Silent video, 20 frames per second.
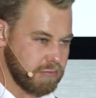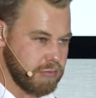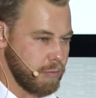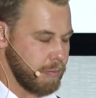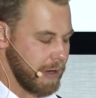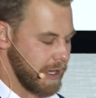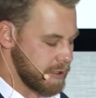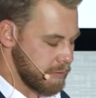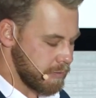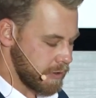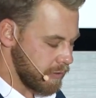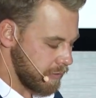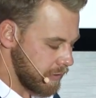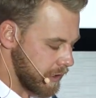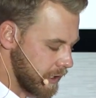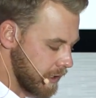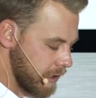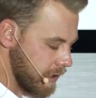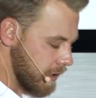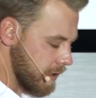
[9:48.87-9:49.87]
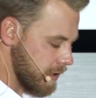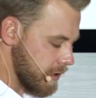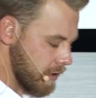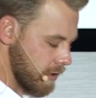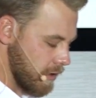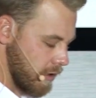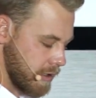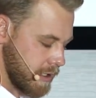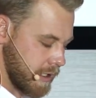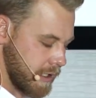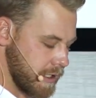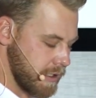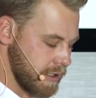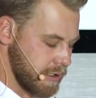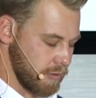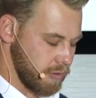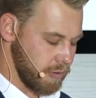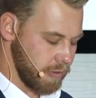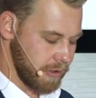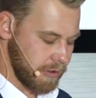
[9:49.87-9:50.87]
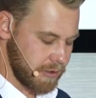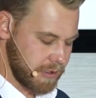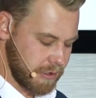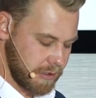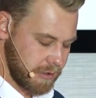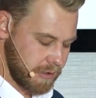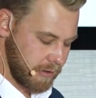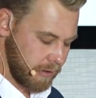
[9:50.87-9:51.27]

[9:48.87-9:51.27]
replacement of keys and lost keys and all those things.